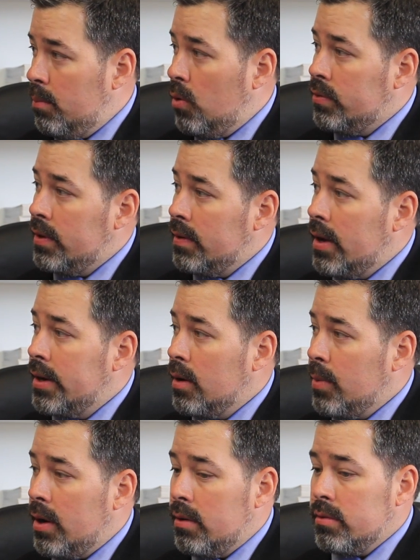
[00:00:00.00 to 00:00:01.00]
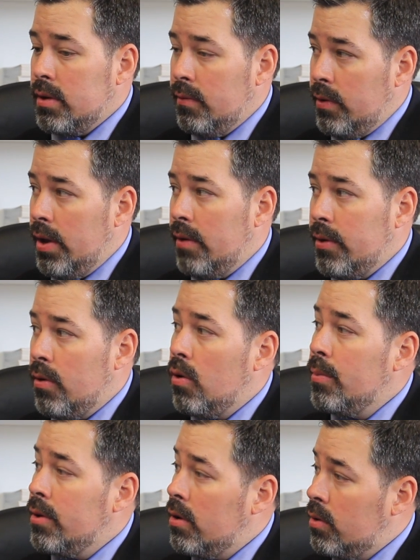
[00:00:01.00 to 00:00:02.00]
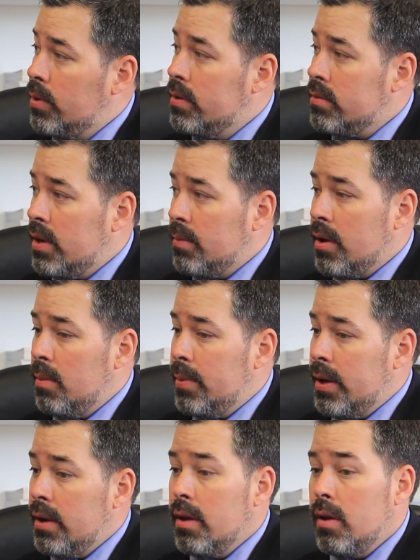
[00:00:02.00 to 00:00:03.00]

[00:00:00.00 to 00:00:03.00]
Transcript: multi-lining a policy if you have your home and auto with the same company.